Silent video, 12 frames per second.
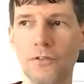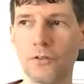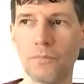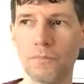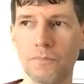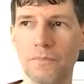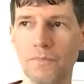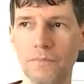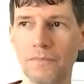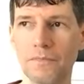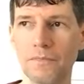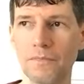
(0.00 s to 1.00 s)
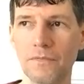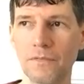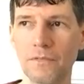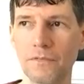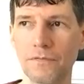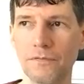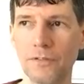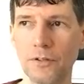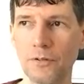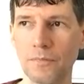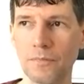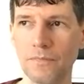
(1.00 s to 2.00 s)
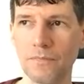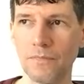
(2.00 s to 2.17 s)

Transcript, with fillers: full full